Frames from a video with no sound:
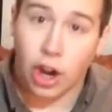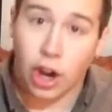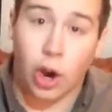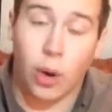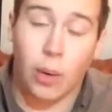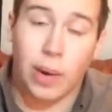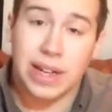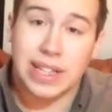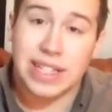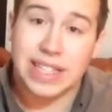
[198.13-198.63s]

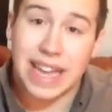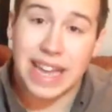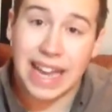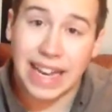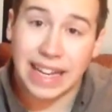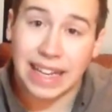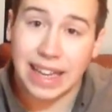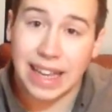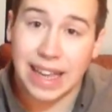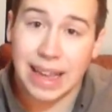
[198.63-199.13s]
OS
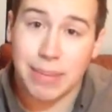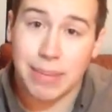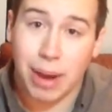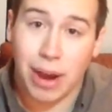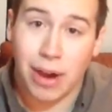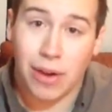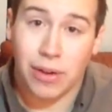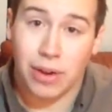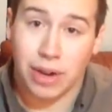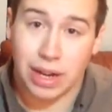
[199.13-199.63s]
10 came
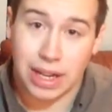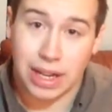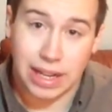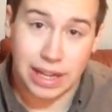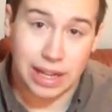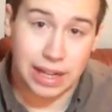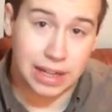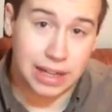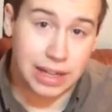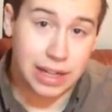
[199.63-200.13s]
out
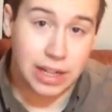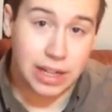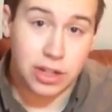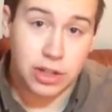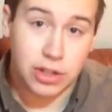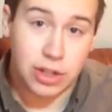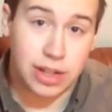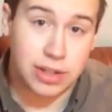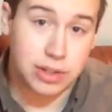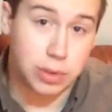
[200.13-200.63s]
in
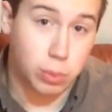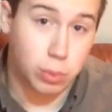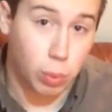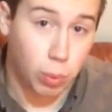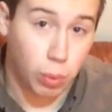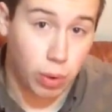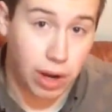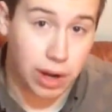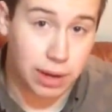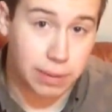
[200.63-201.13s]

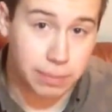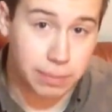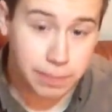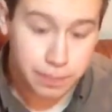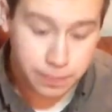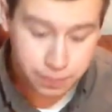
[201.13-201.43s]
2001.